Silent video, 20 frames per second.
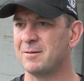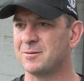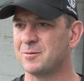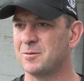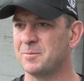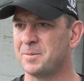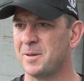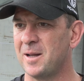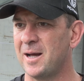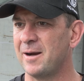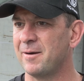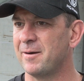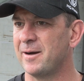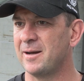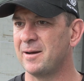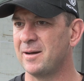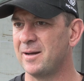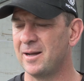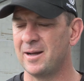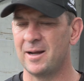He was a good player
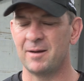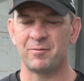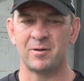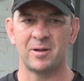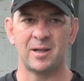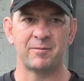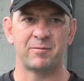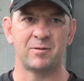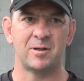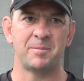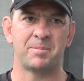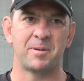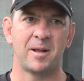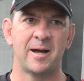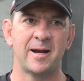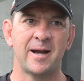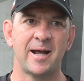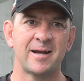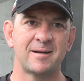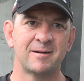at every level he
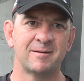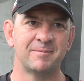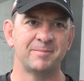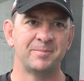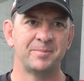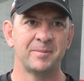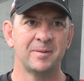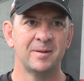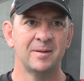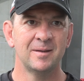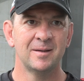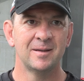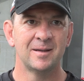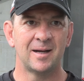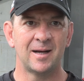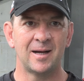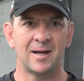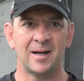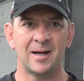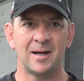played at, and
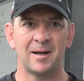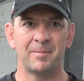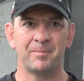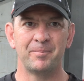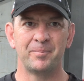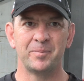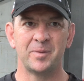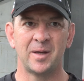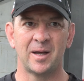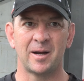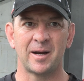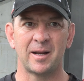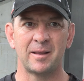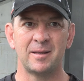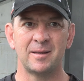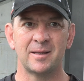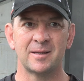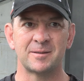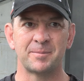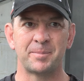um, you know, I don't
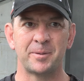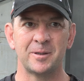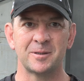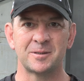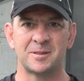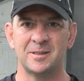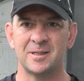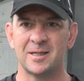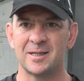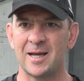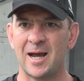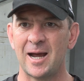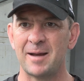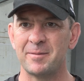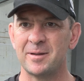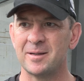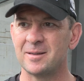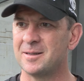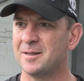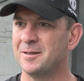think there's a person in the
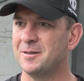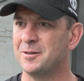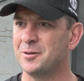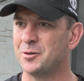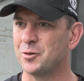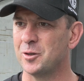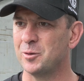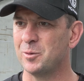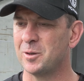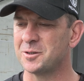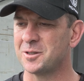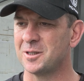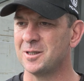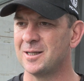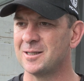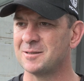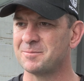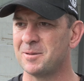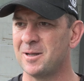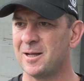game that didn't enjoy watching
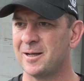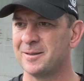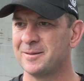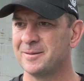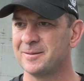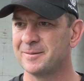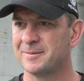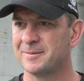Les play.